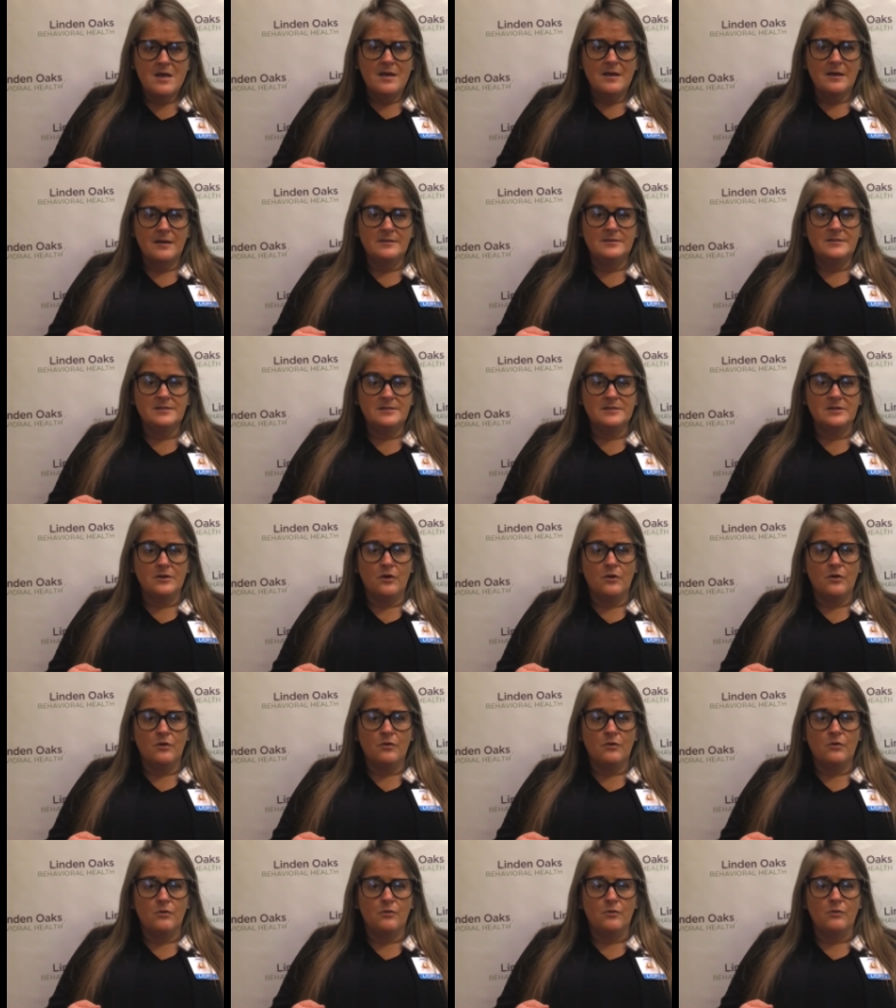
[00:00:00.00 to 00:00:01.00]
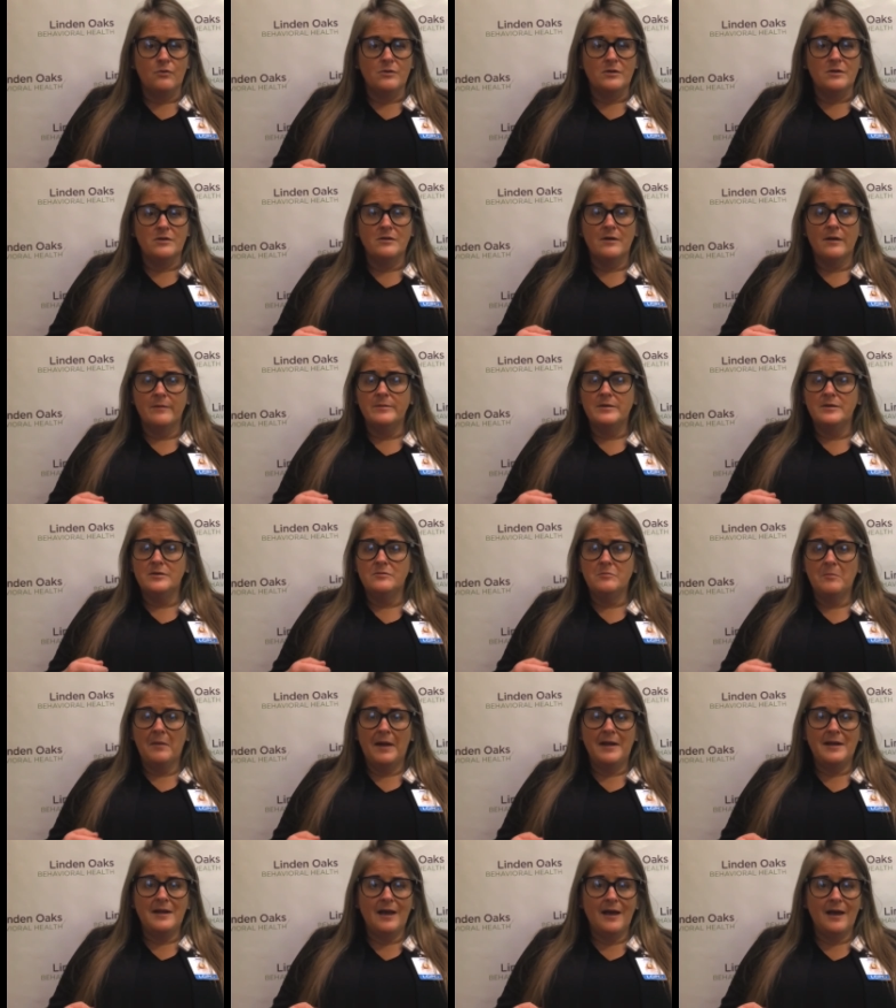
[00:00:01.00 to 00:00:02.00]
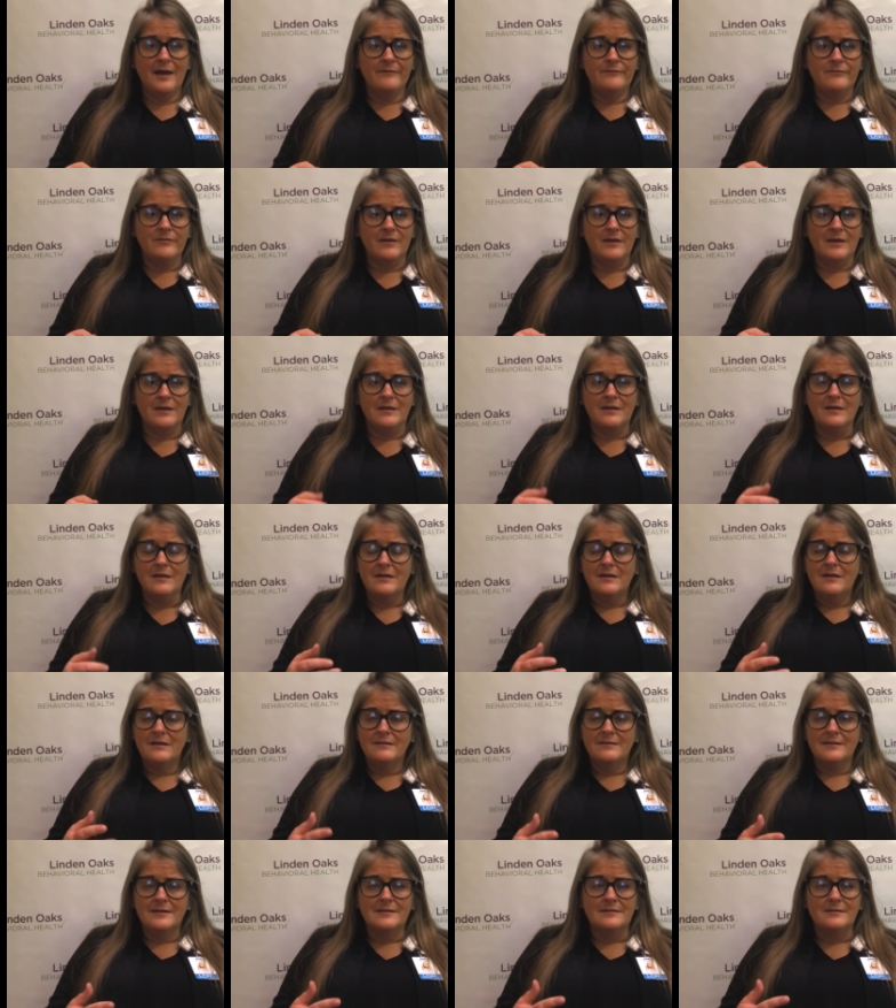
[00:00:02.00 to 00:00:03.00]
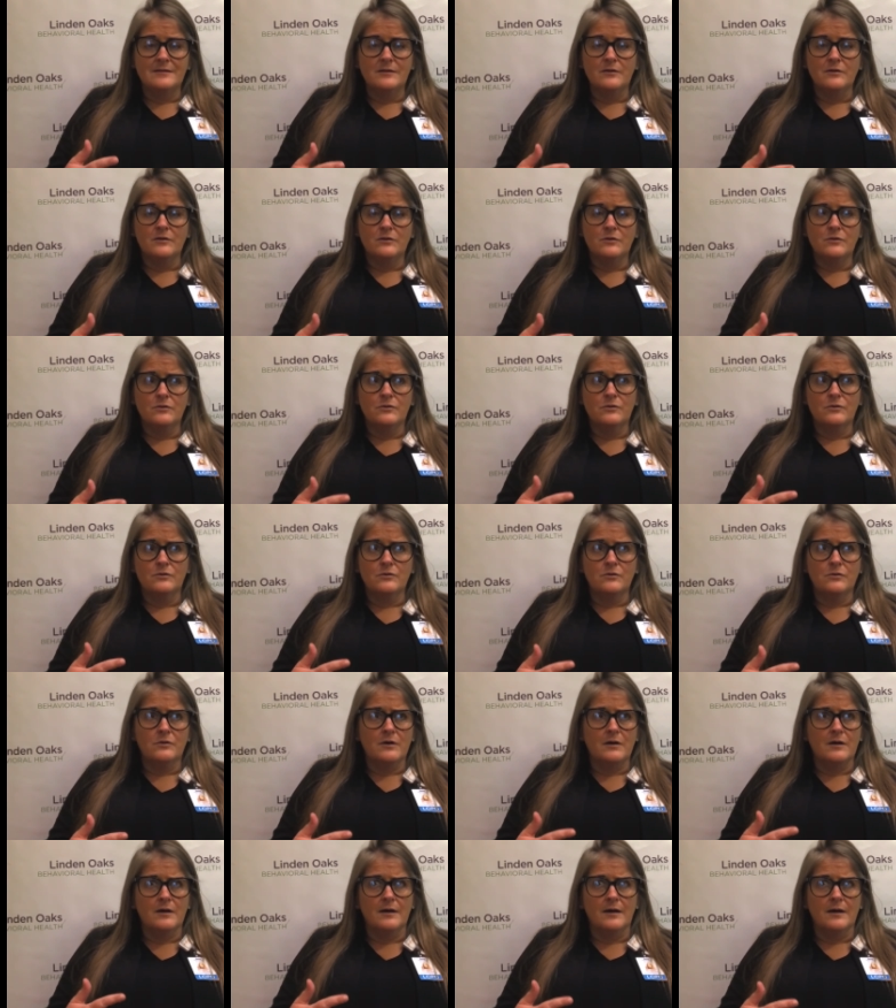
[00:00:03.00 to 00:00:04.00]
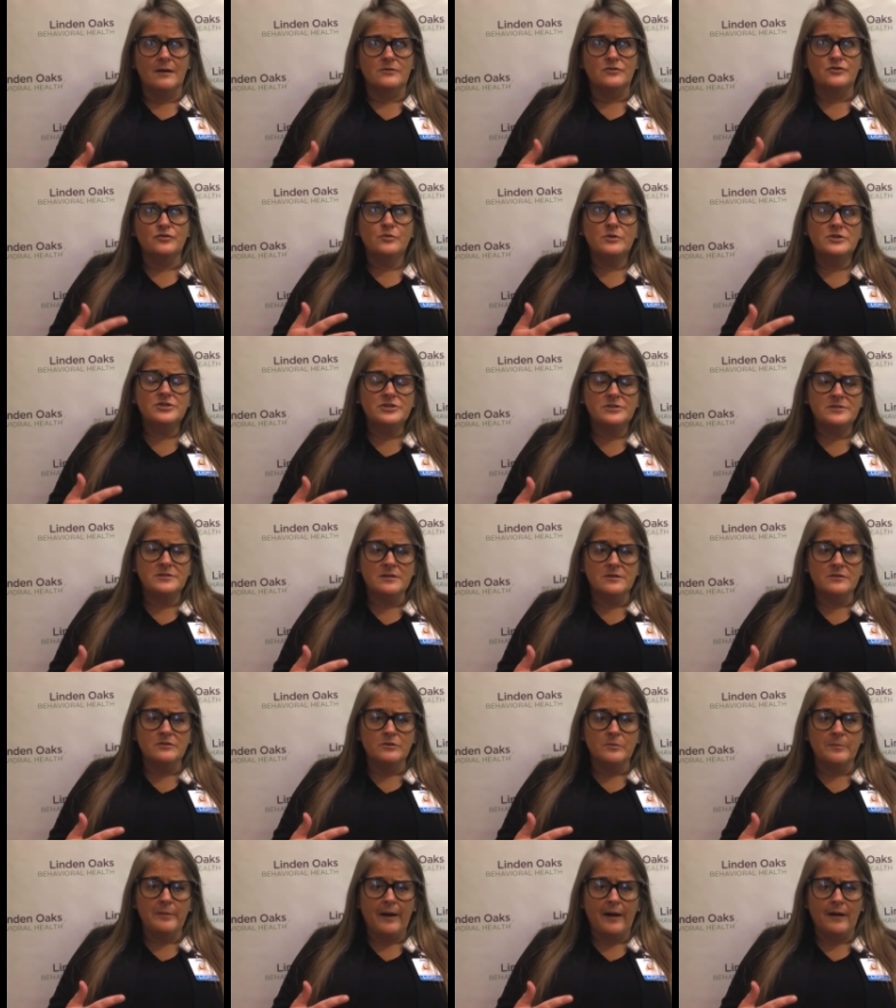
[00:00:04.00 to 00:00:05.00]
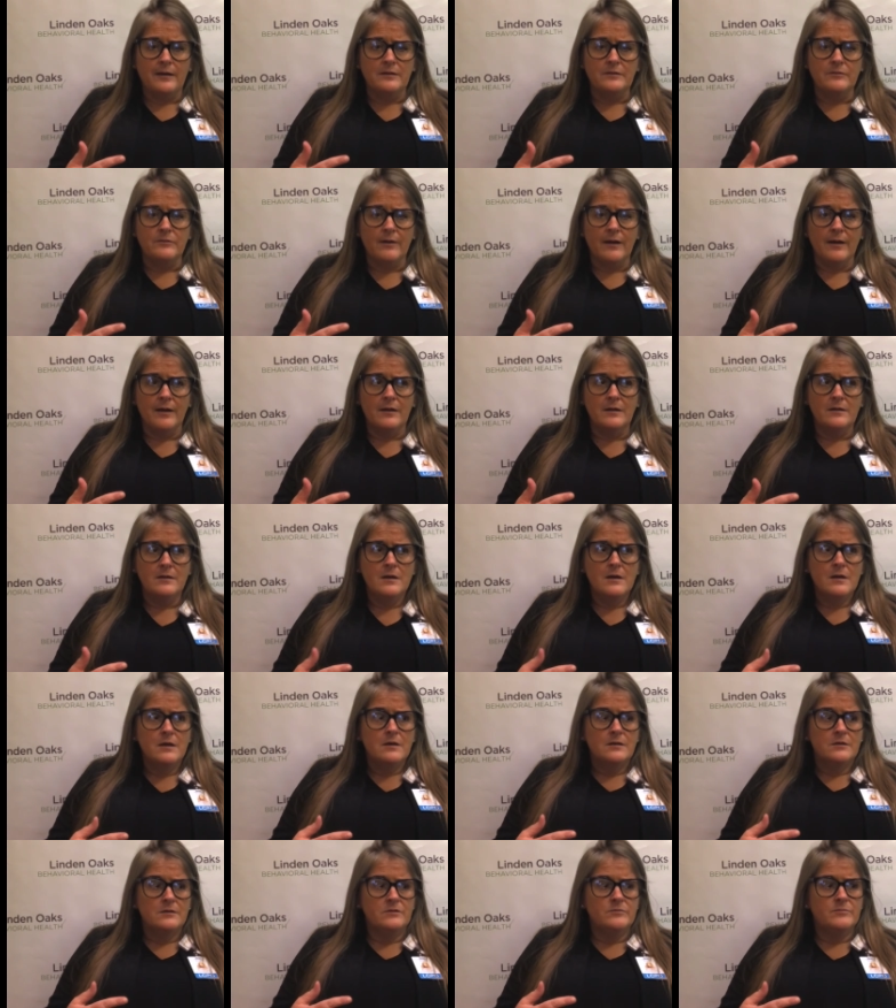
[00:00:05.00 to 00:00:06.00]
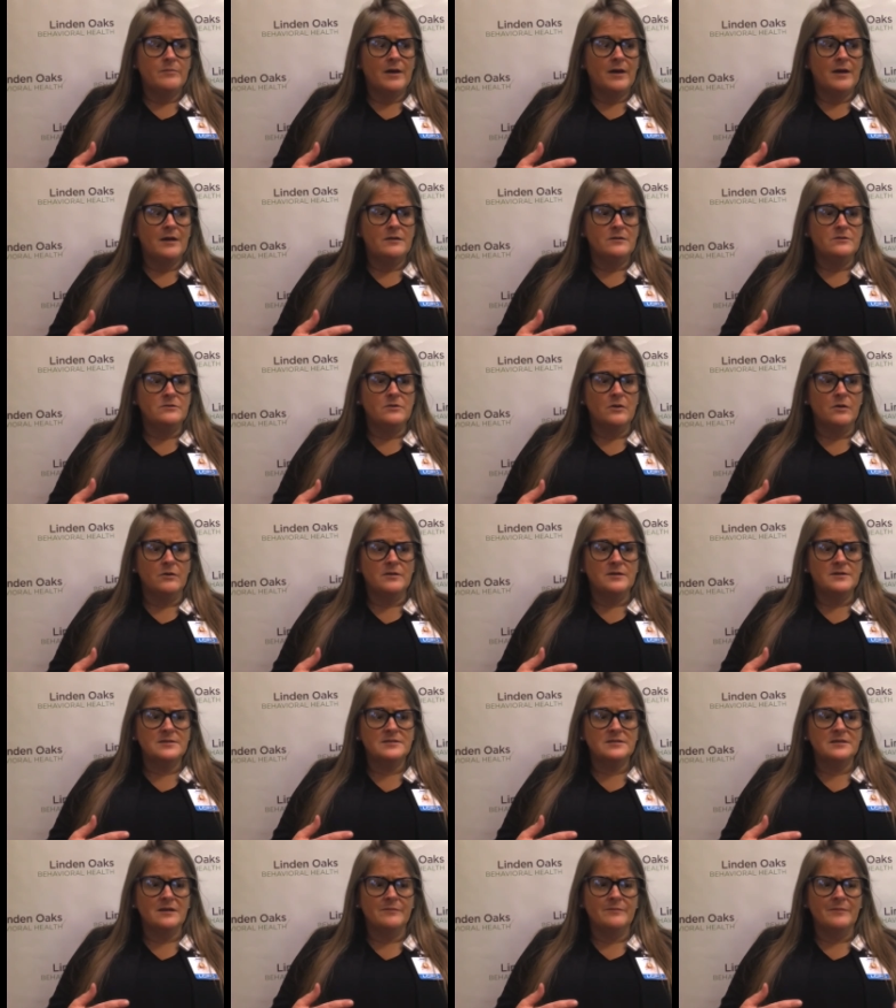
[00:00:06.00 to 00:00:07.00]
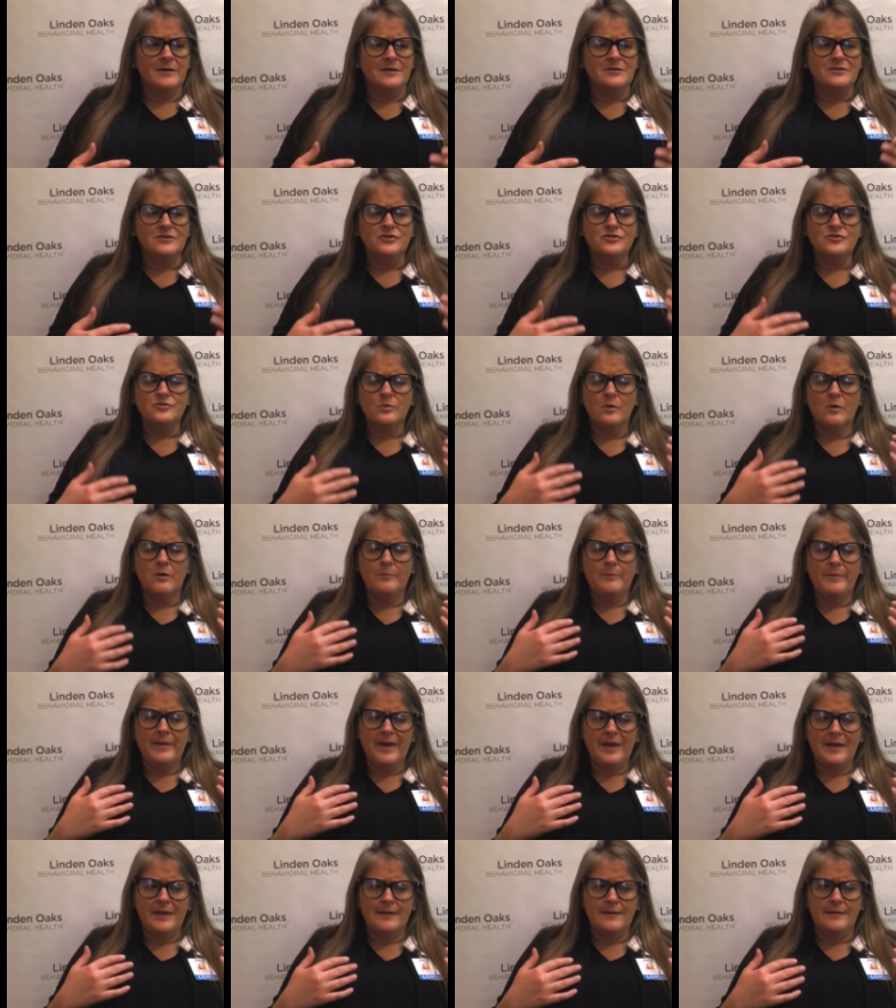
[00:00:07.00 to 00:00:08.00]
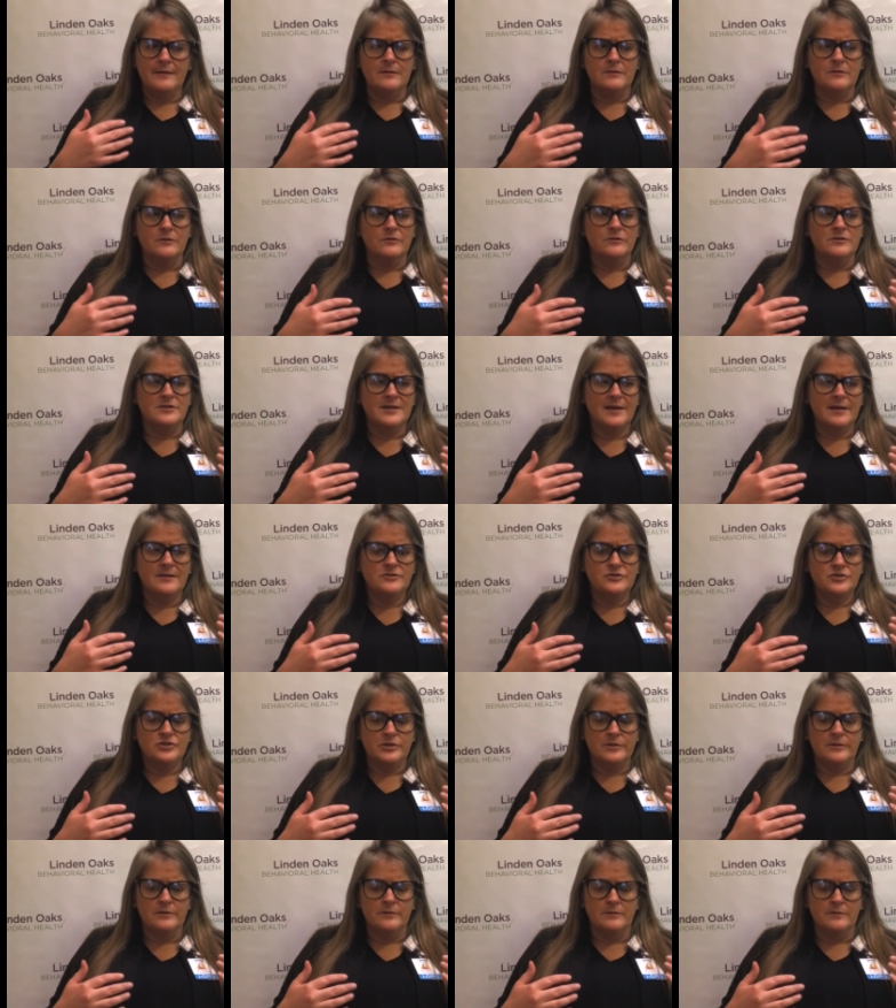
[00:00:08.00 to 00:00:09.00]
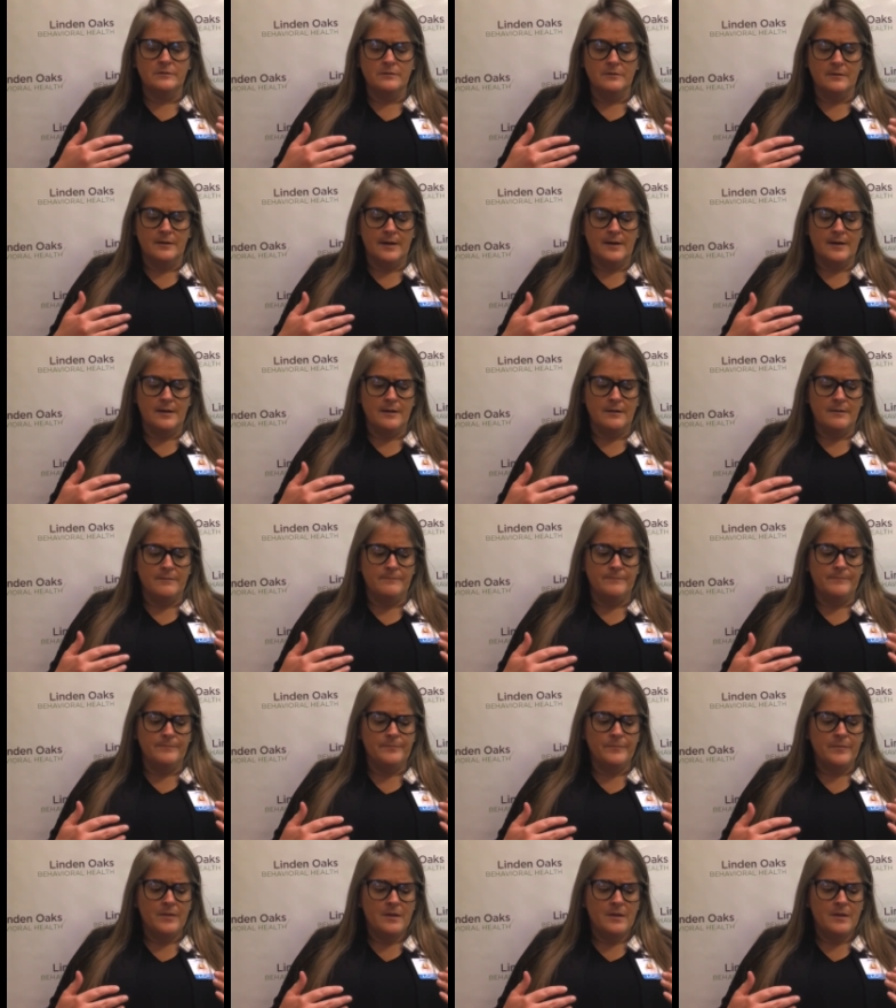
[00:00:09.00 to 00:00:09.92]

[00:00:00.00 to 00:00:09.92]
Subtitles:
And so, you might have like little twitches in your body, right? You might notice some unusual pain or tension.